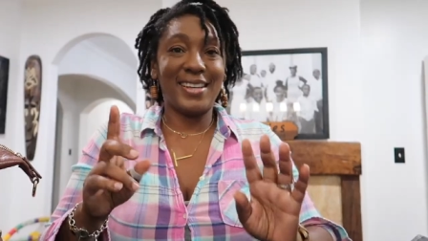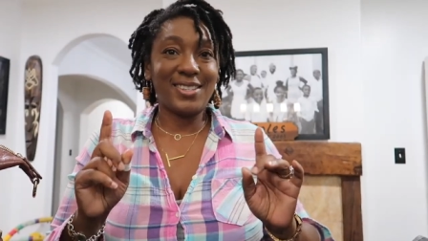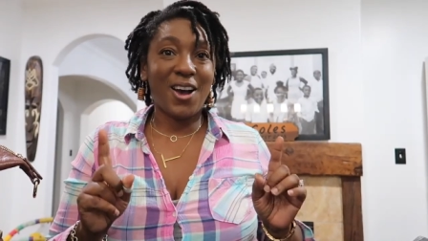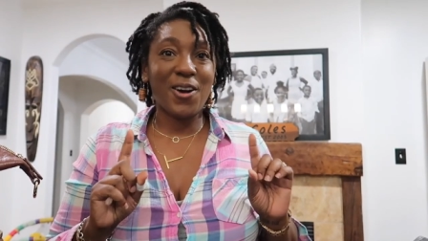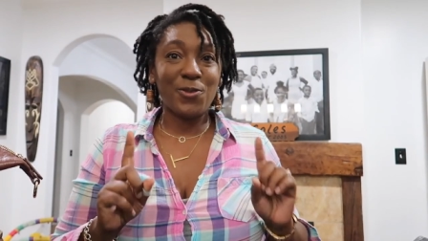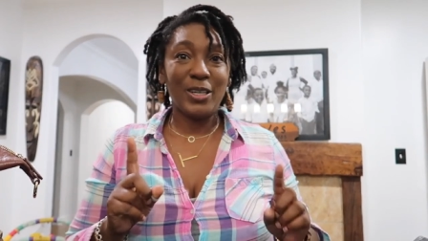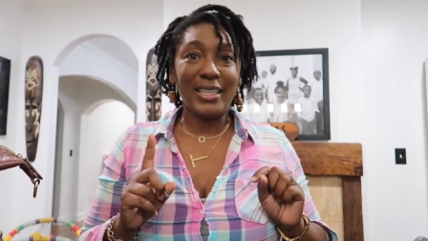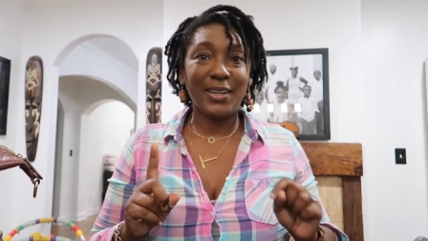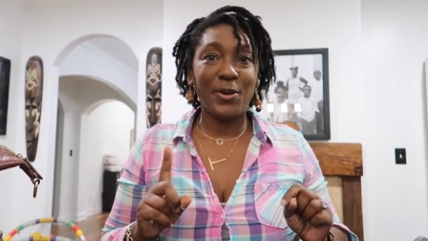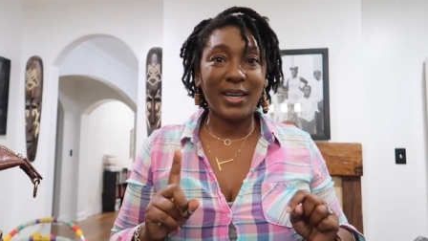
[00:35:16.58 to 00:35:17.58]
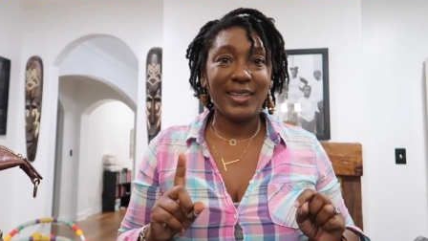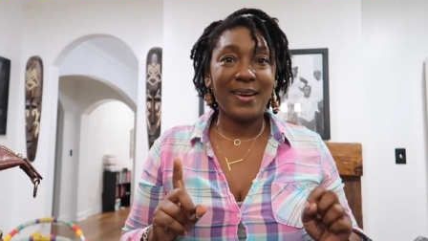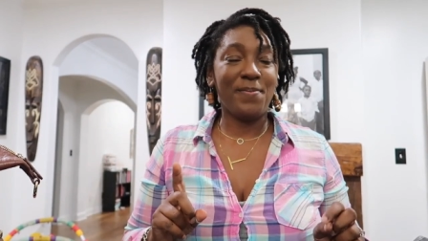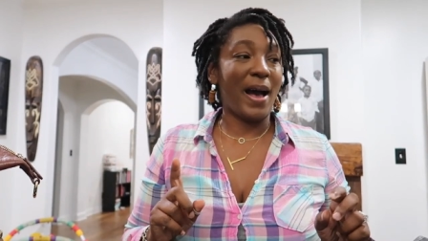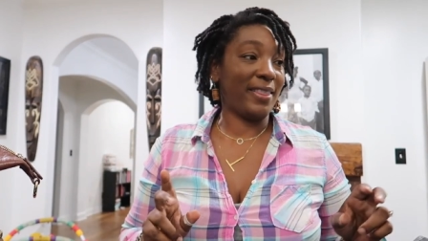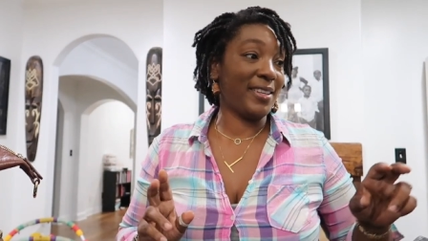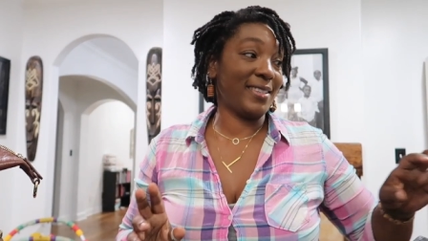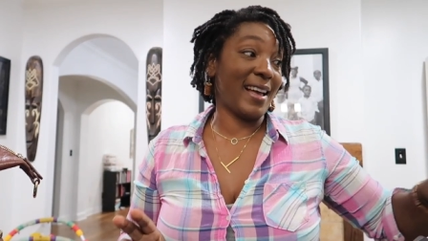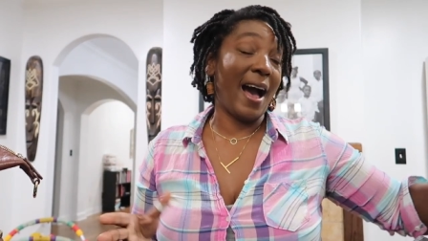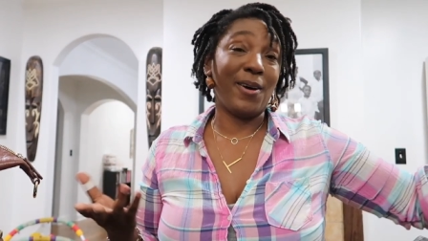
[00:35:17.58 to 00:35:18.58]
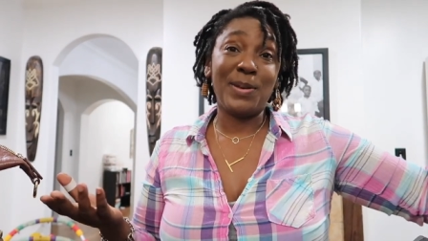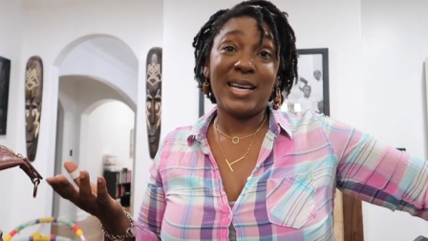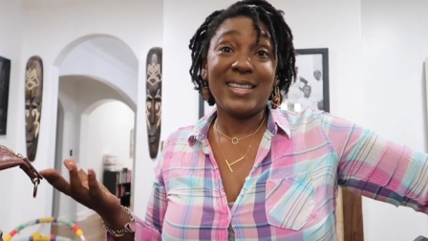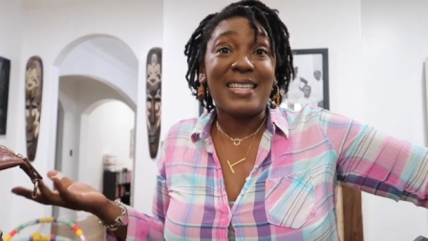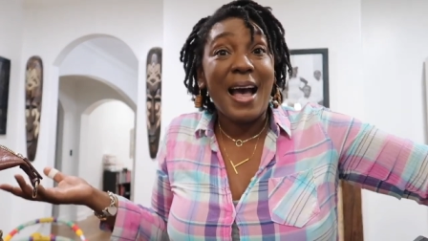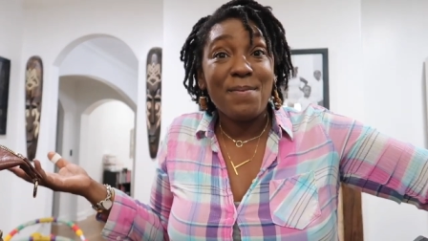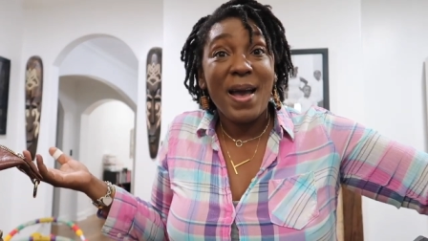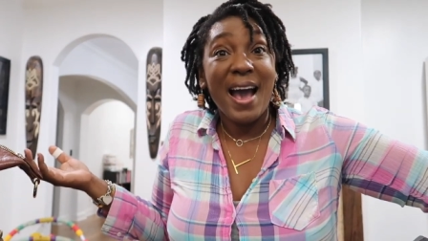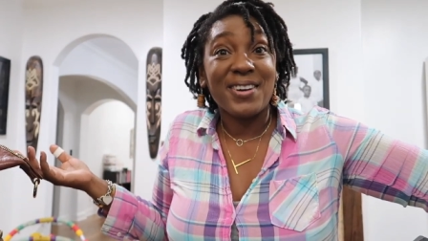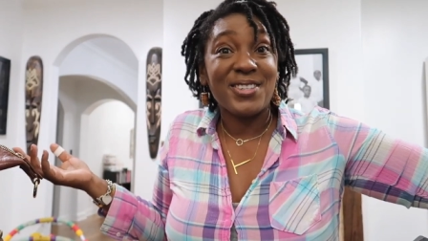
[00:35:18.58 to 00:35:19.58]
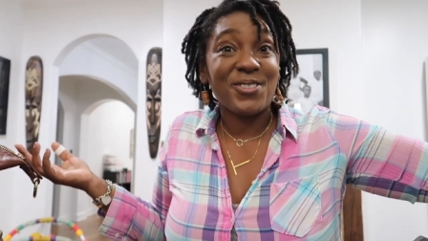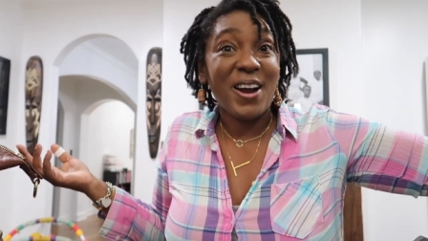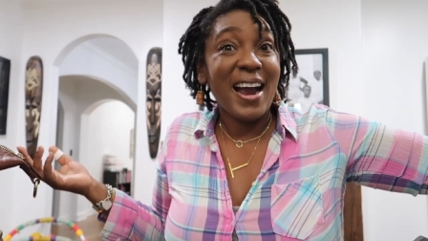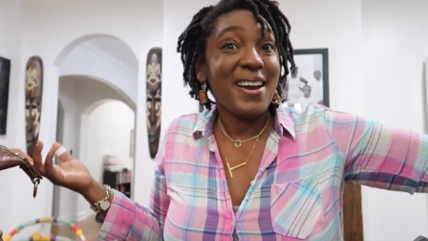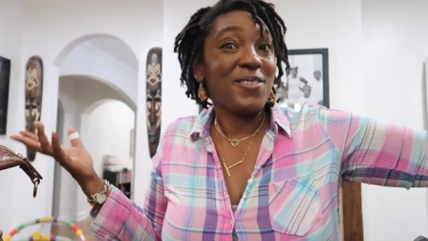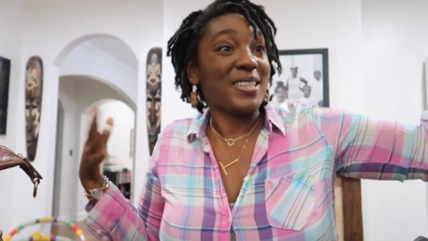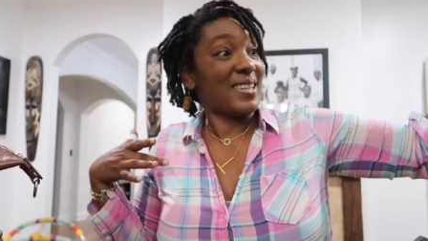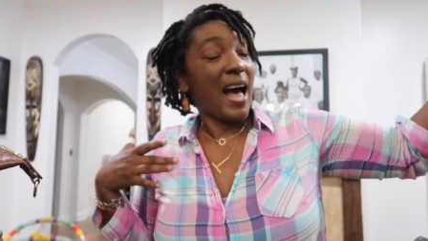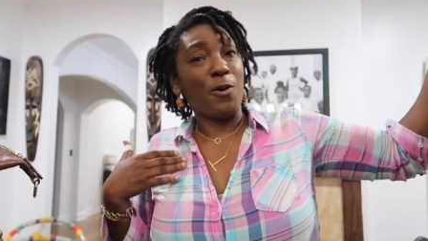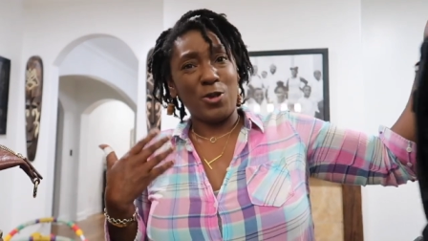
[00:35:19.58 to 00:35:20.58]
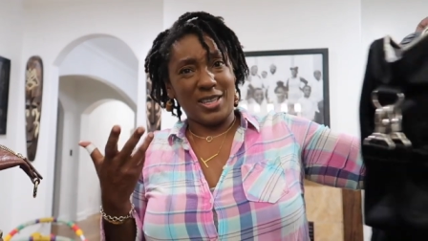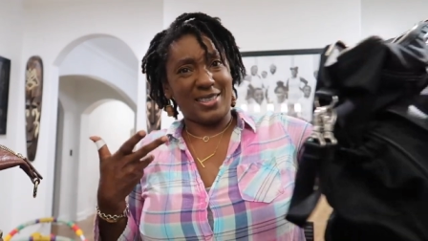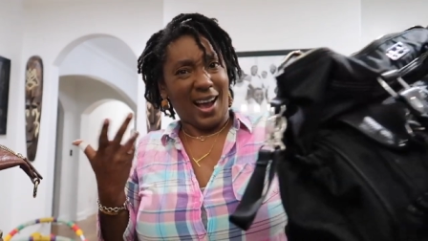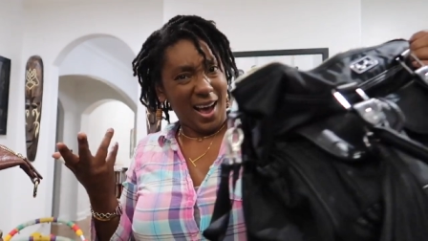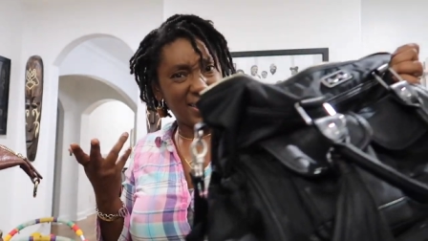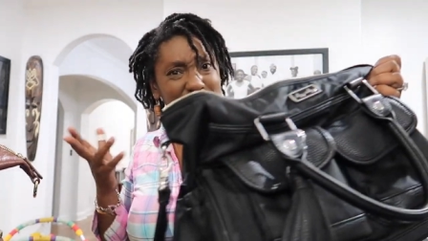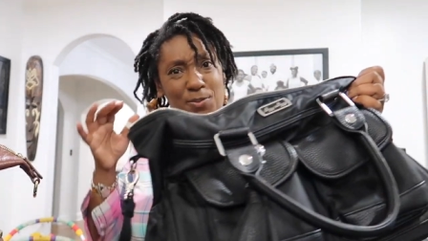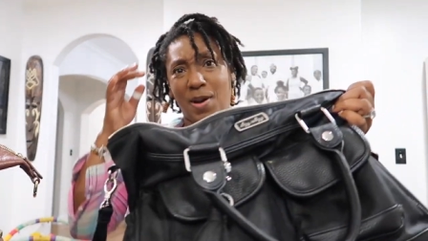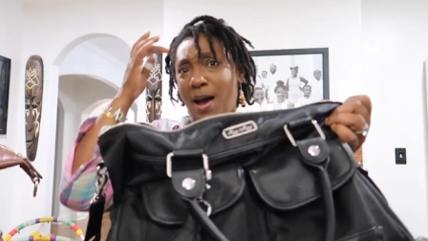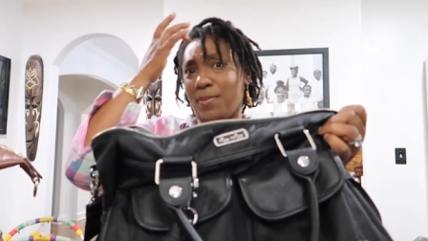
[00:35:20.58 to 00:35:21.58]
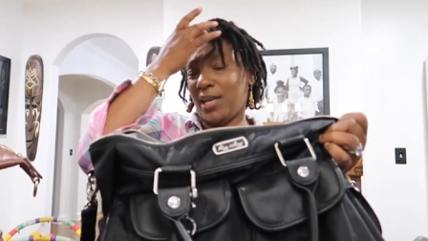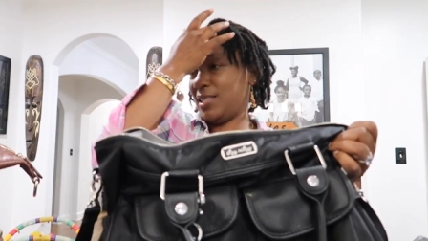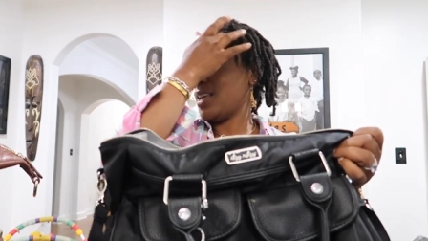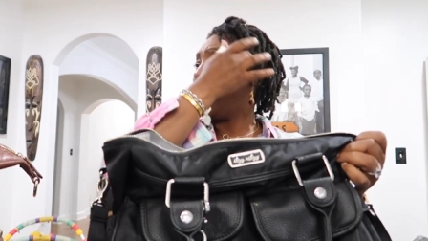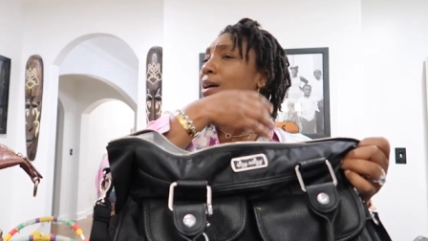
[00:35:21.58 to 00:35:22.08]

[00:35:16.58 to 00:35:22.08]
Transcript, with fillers: Let's talk really quickly about the style because that matters, right? Style, we're stylish mommies.